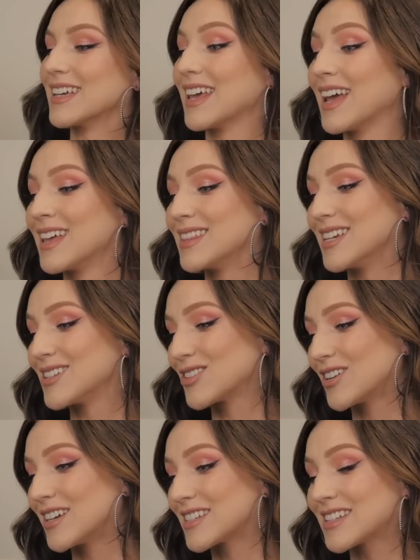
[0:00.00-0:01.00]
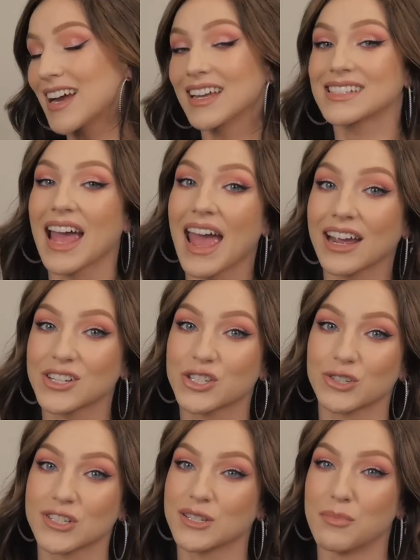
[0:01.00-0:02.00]
Again, these are in a size
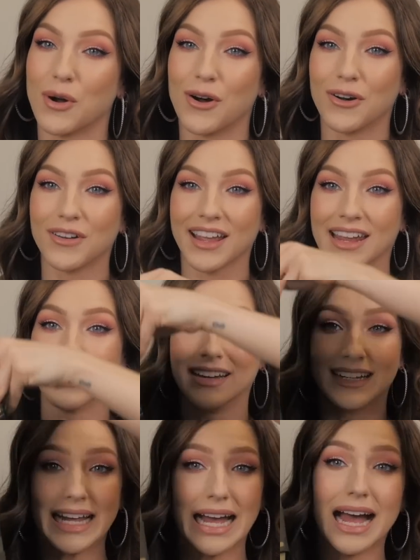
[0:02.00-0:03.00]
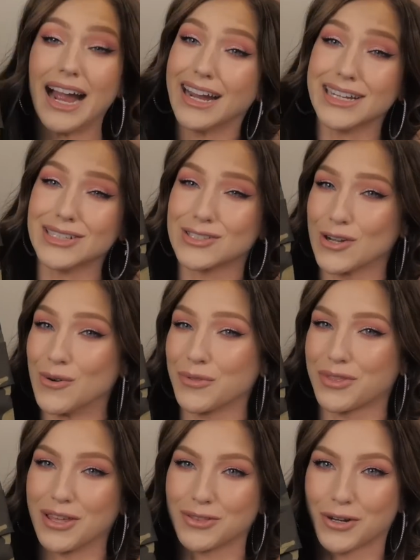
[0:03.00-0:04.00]
extra small and I
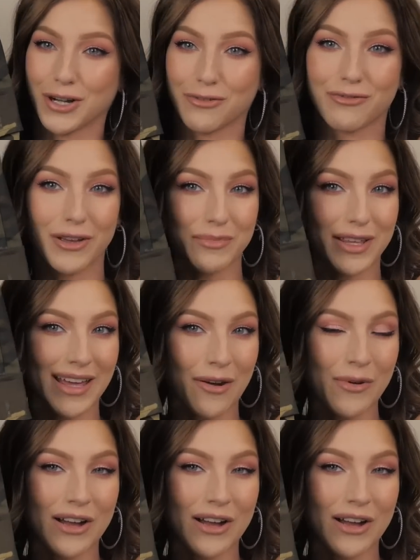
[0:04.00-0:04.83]
don't think they're gonna fit me that